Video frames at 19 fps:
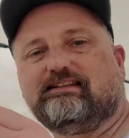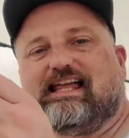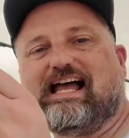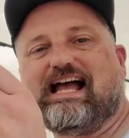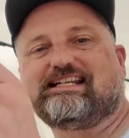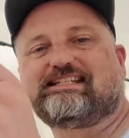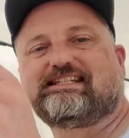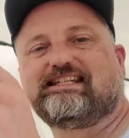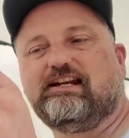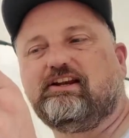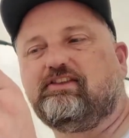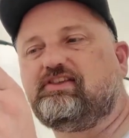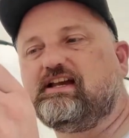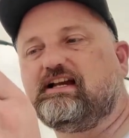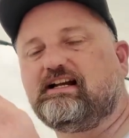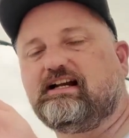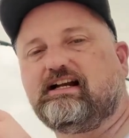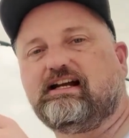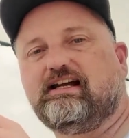last little
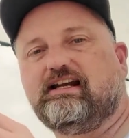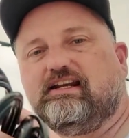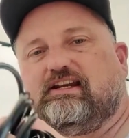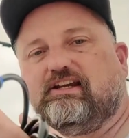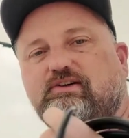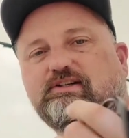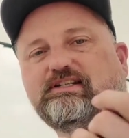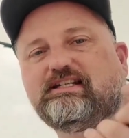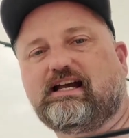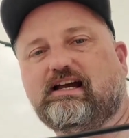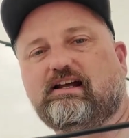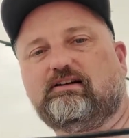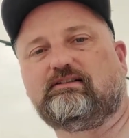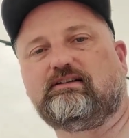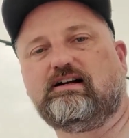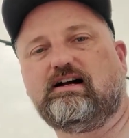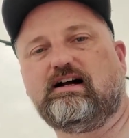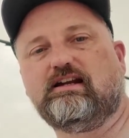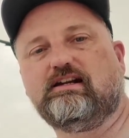thing I got to do is I got to
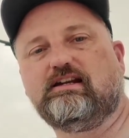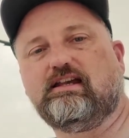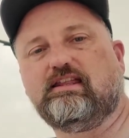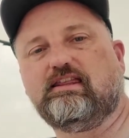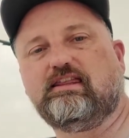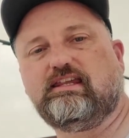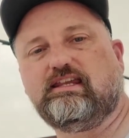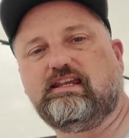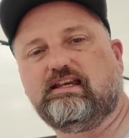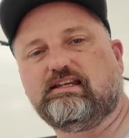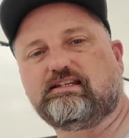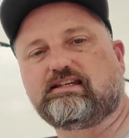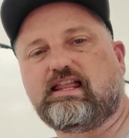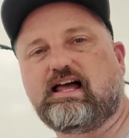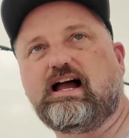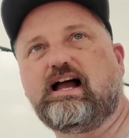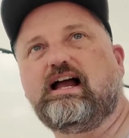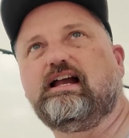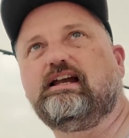run these
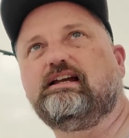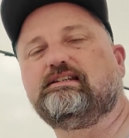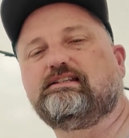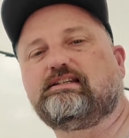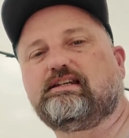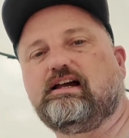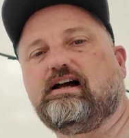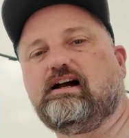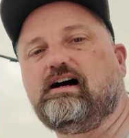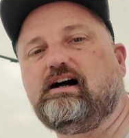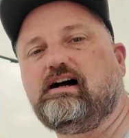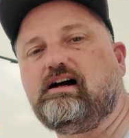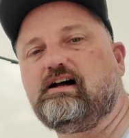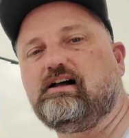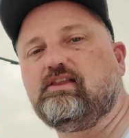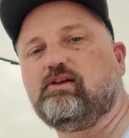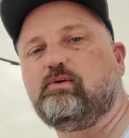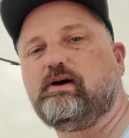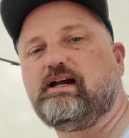lines
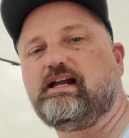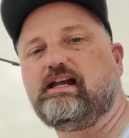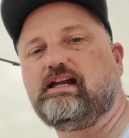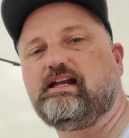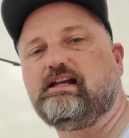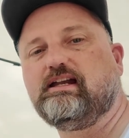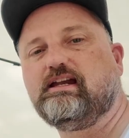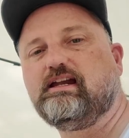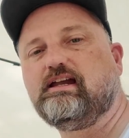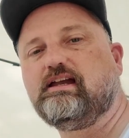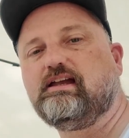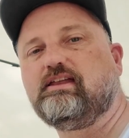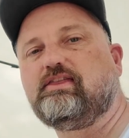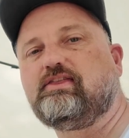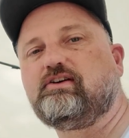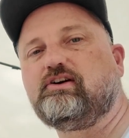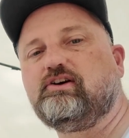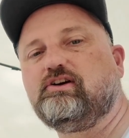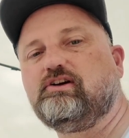all the way
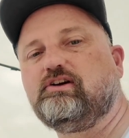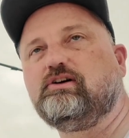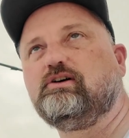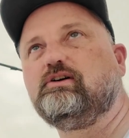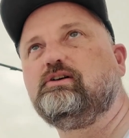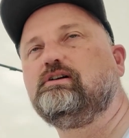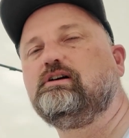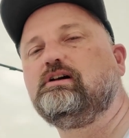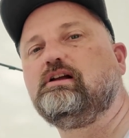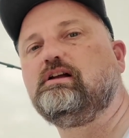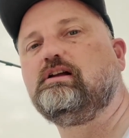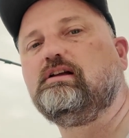through